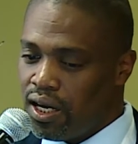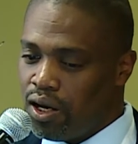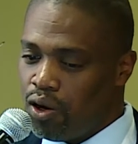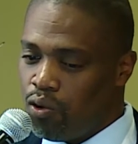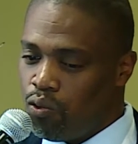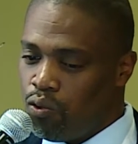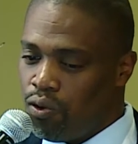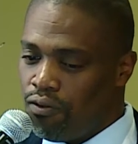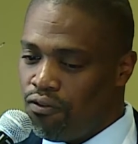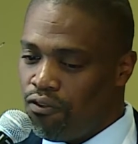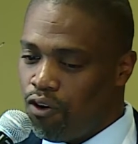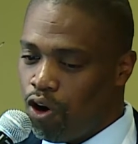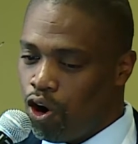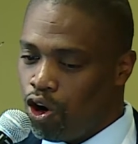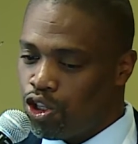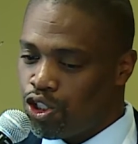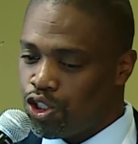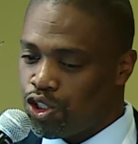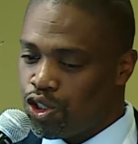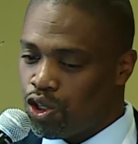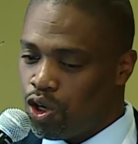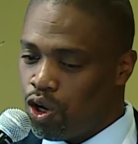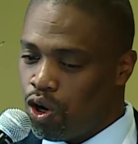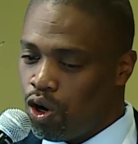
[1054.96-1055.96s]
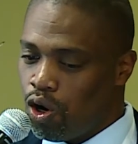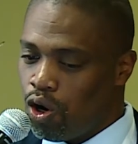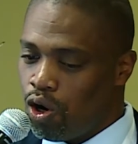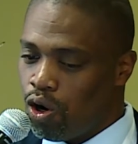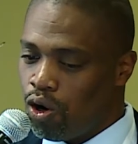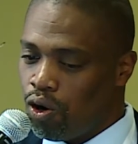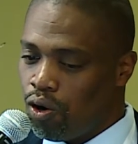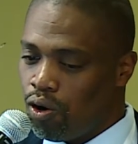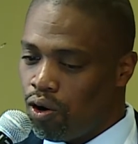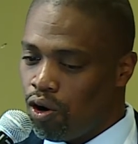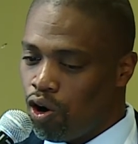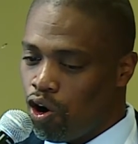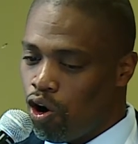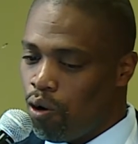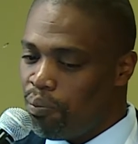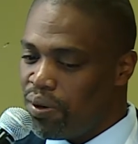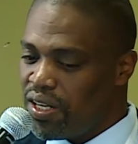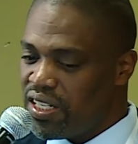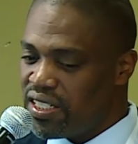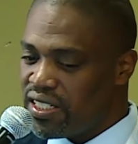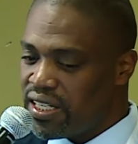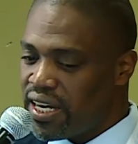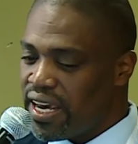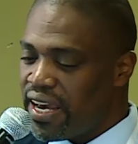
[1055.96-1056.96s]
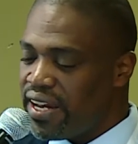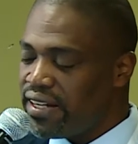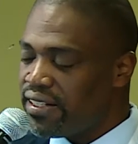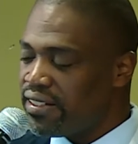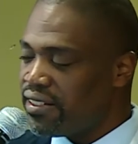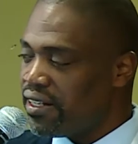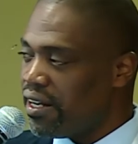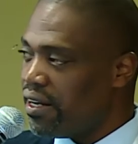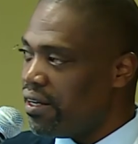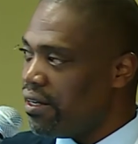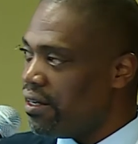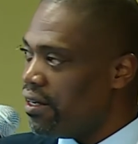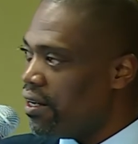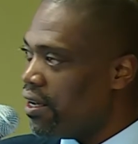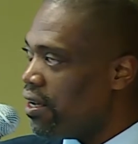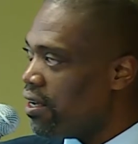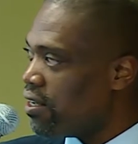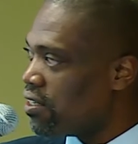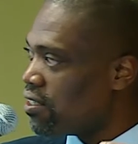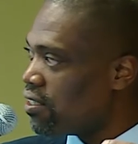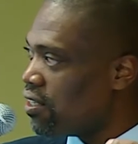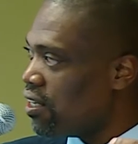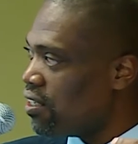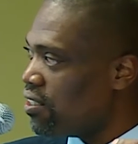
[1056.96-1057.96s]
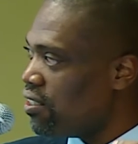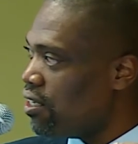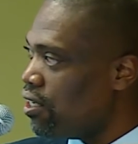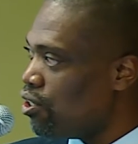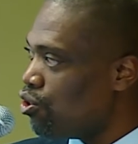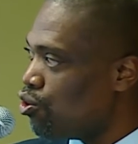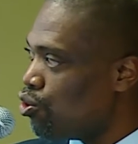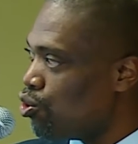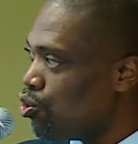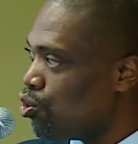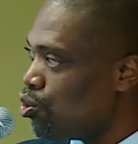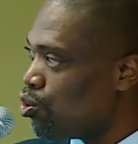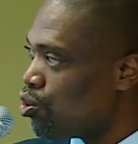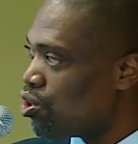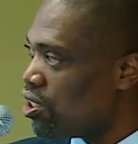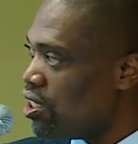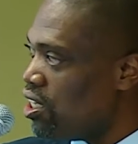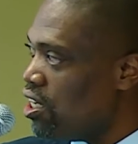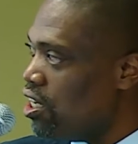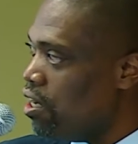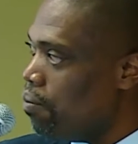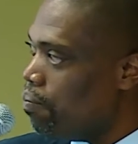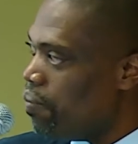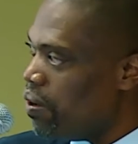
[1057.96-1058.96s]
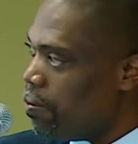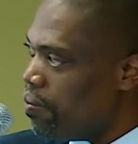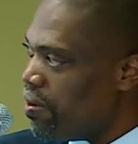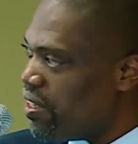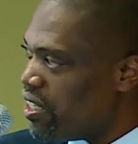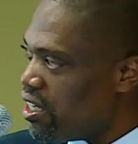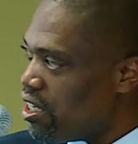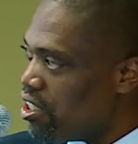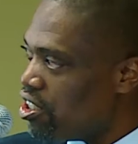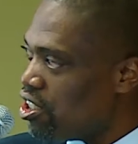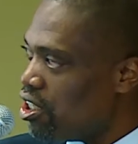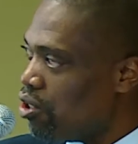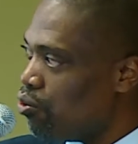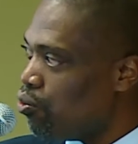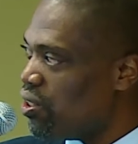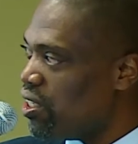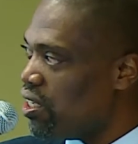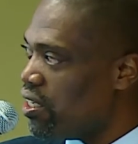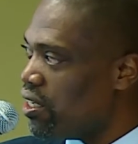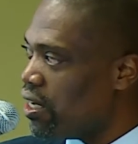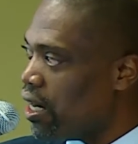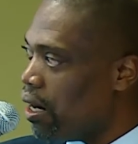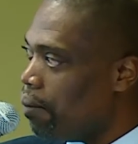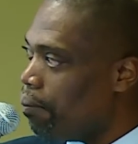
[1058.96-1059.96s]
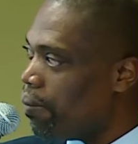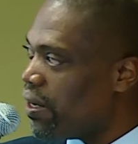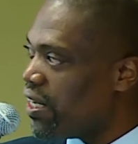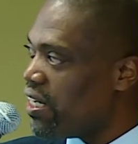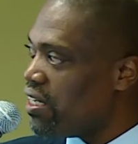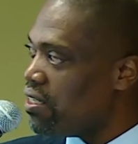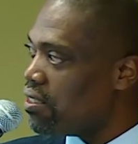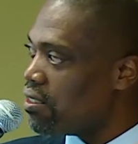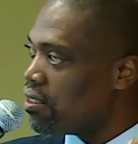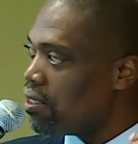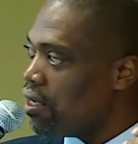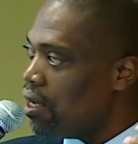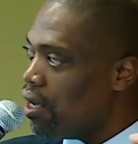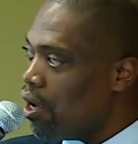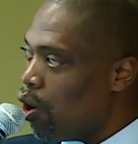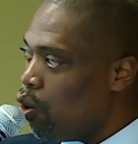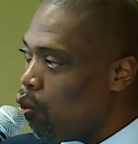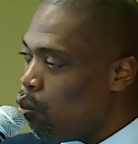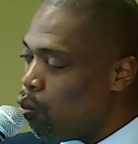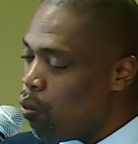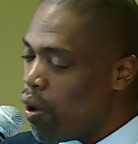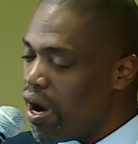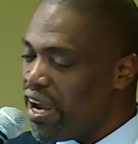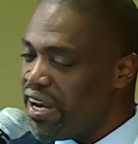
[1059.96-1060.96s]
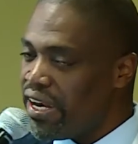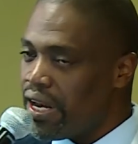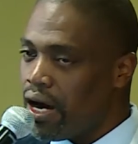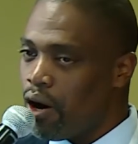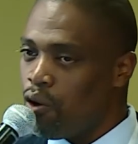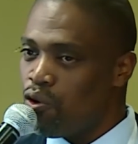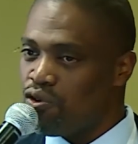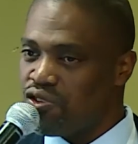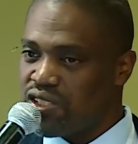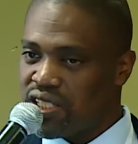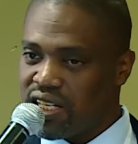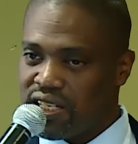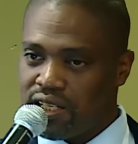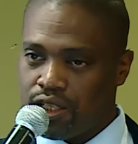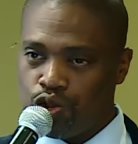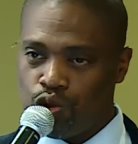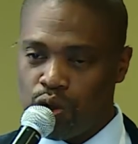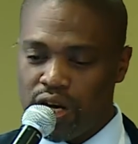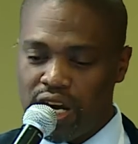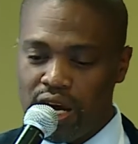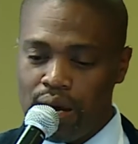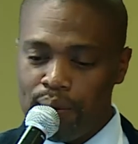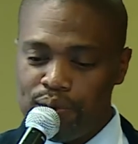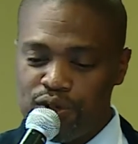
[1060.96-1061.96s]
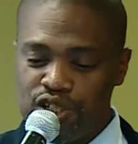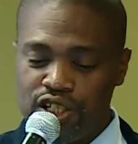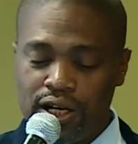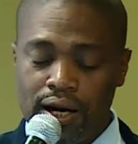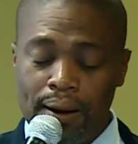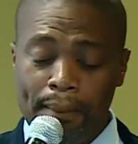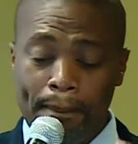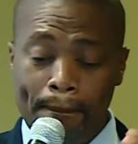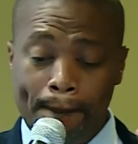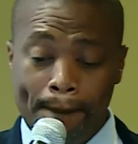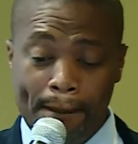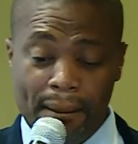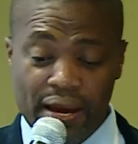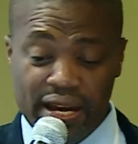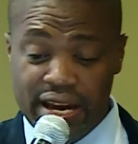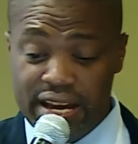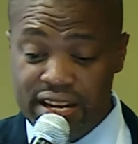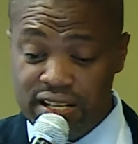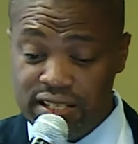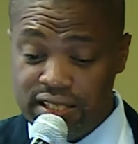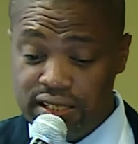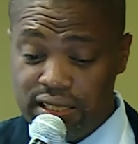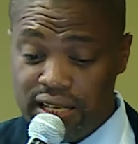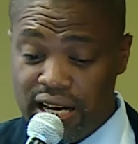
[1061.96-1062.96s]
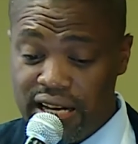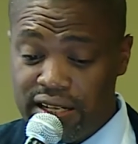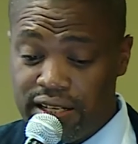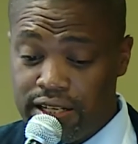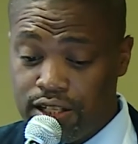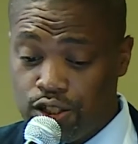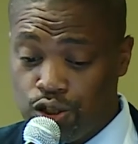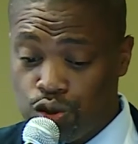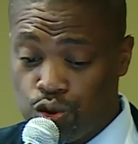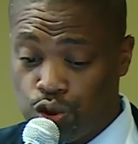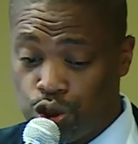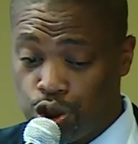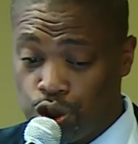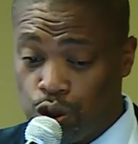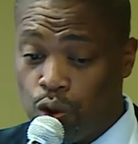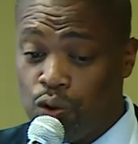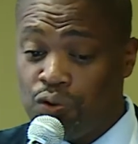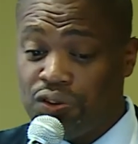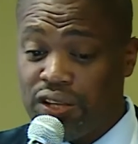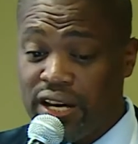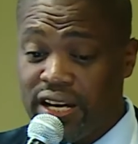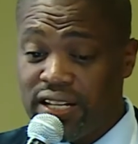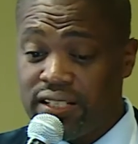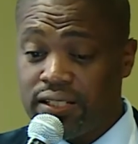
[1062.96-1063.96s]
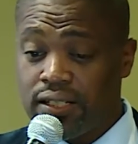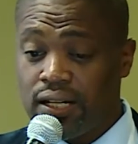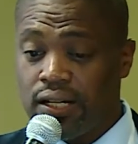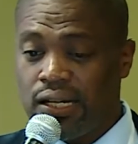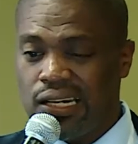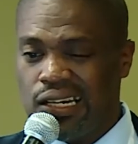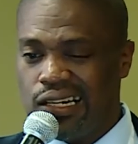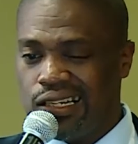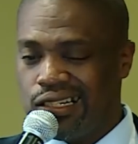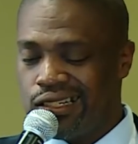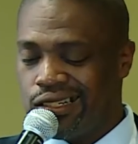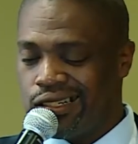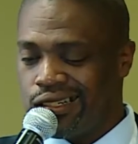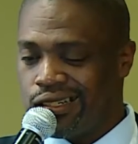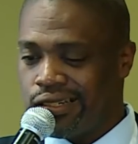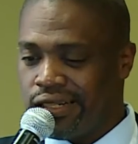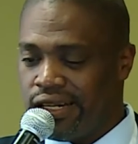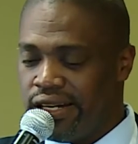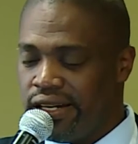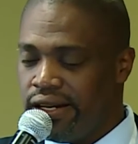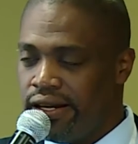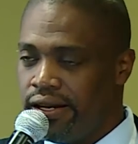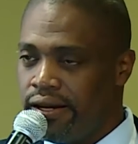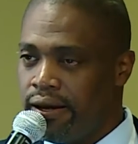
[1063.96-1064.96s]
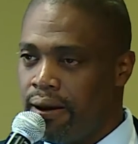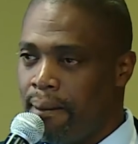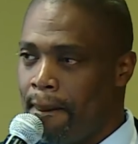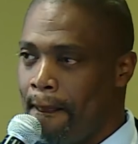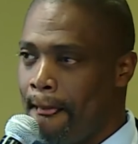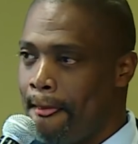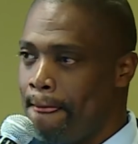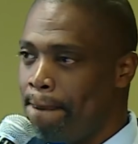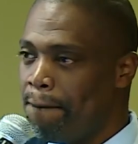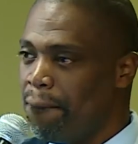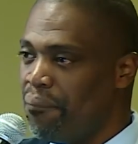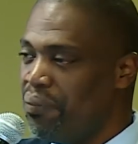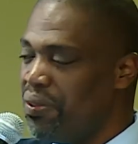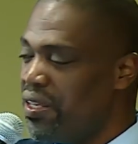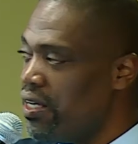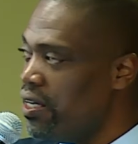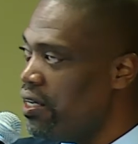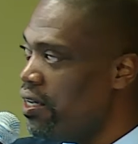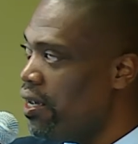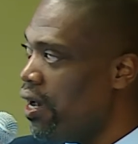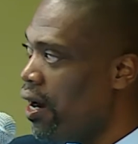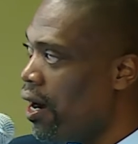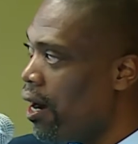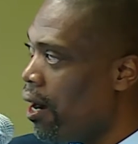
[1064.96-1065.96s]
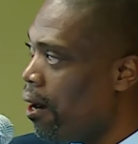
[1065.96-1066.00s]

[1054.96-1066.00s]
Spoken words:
we've also completed and started to see implementation within companies, where now we started to capture case studies to show that really the